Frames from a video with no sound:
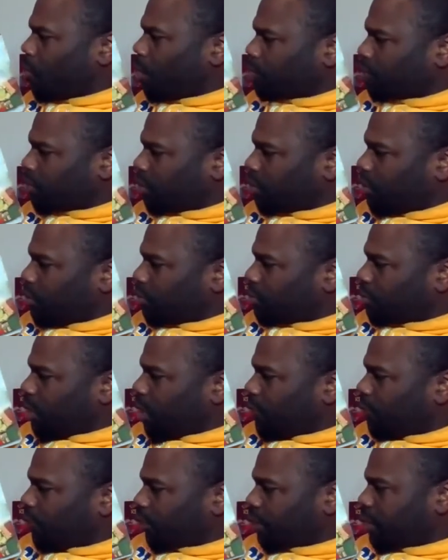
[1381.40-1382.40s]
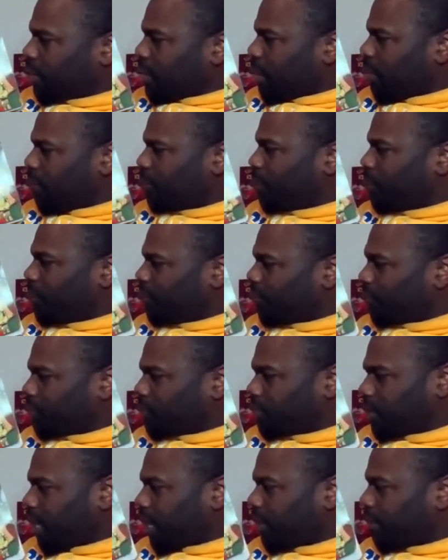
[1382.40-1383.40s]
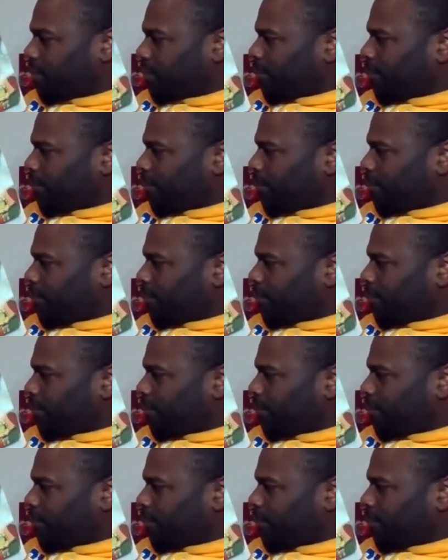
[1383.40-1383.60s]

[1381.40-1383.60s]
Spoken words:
glowed softly, a beautiful sight.